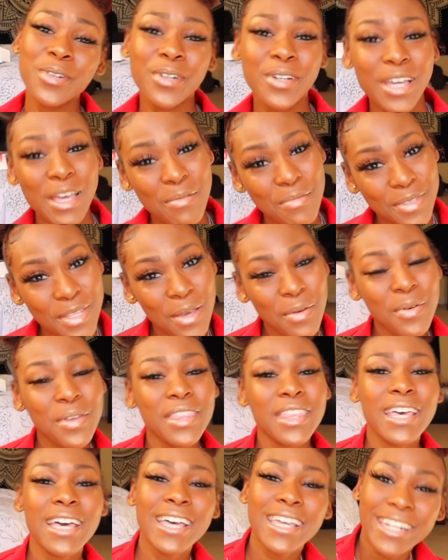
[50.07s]
Coming to you
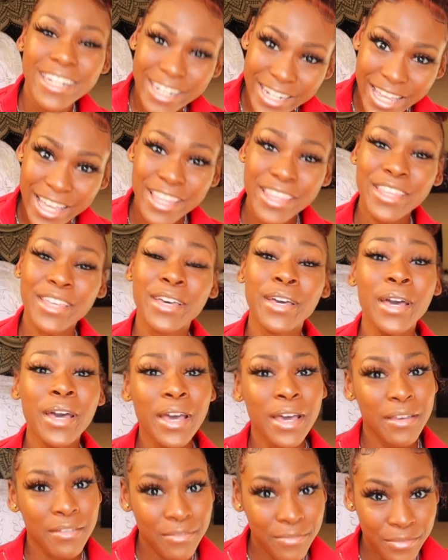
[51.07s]
with another
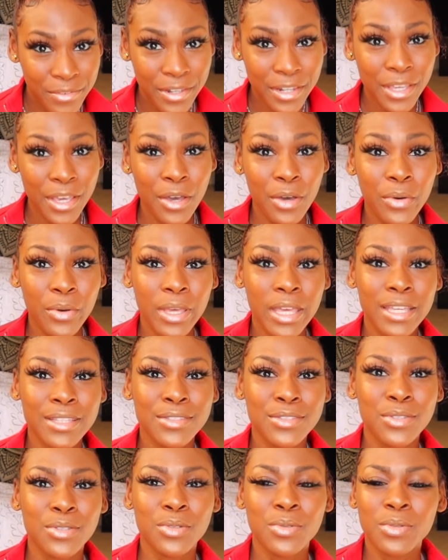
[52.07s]
video.
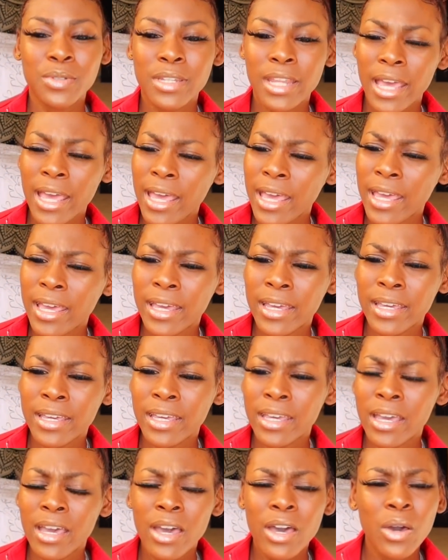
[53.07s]
And
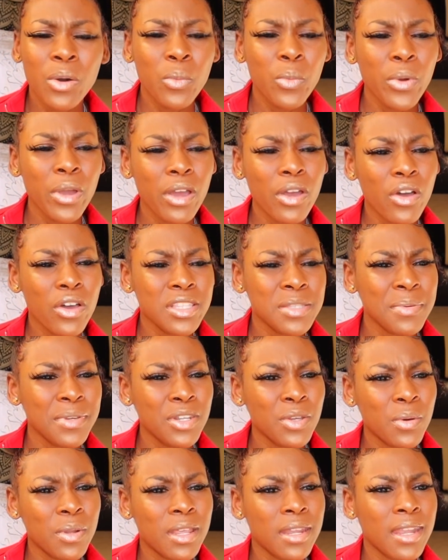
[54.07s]
today, we are going to be
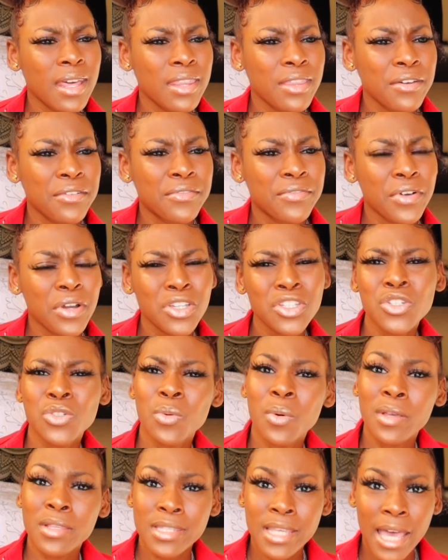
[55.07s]
doing another
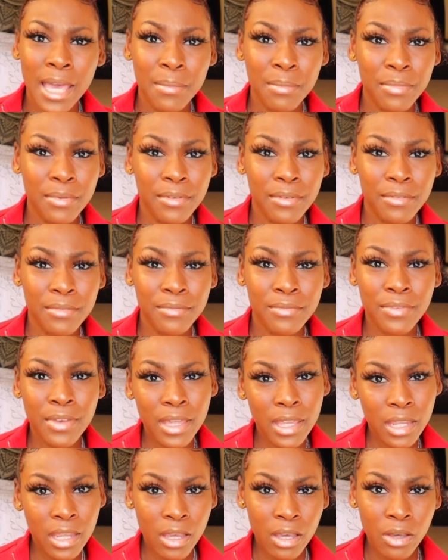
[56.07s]
virtual type
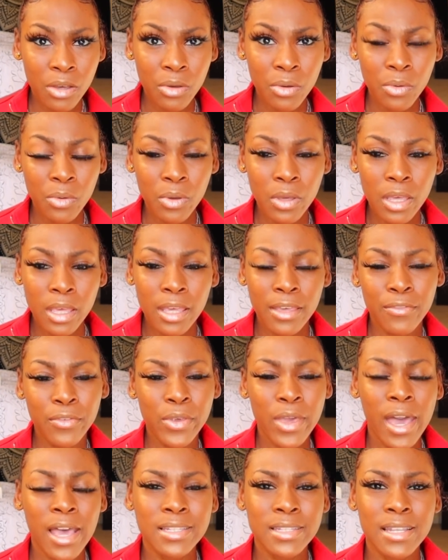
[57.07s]
video. If
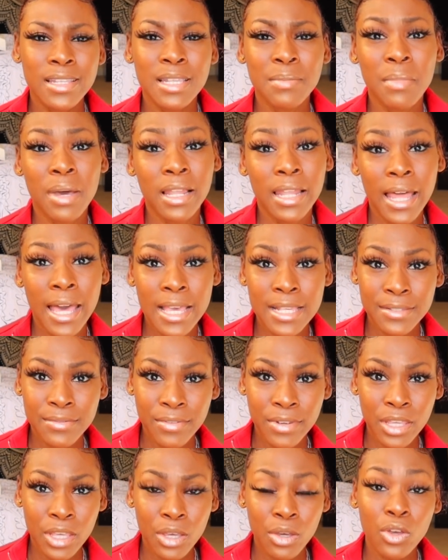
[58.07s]
you guys didn't see my last
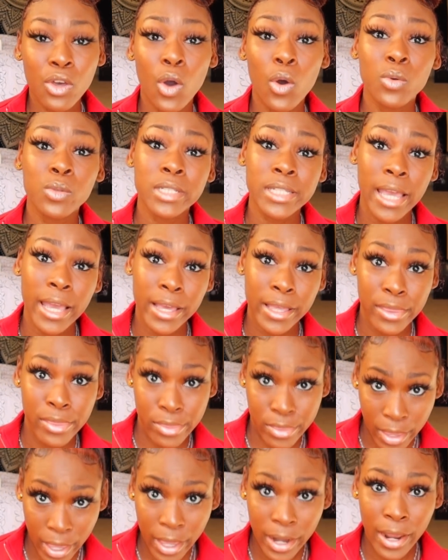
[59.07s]
video, go check
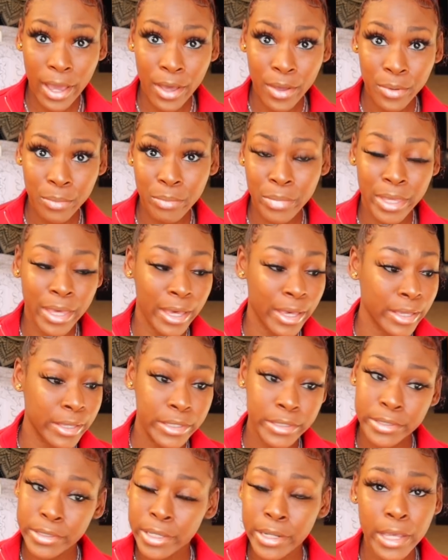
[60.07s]
that out
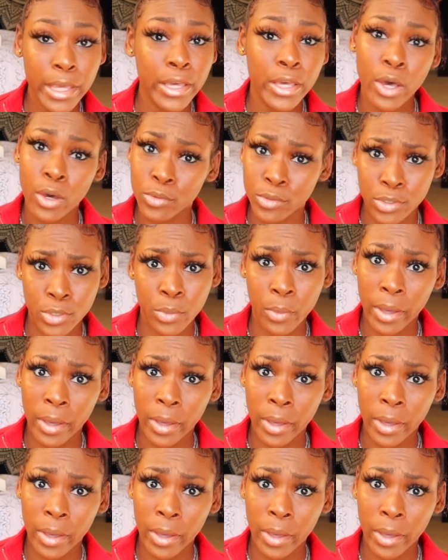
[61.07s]
because it didn't go too